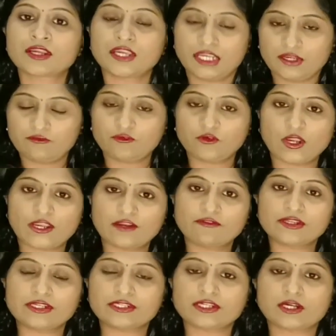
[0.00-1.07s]
If you have
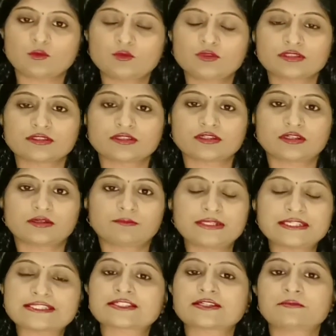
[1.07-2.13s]
any doubt,
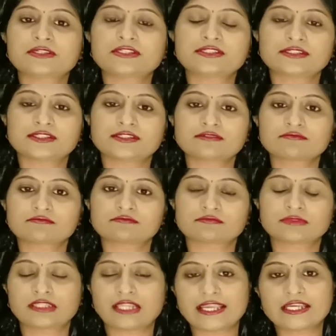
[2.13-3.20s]
please comment here,
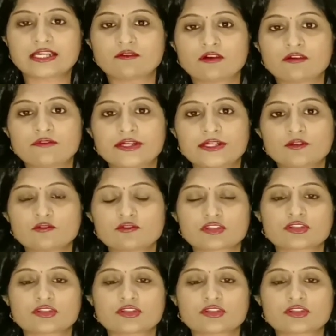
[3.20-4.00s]
like our videos.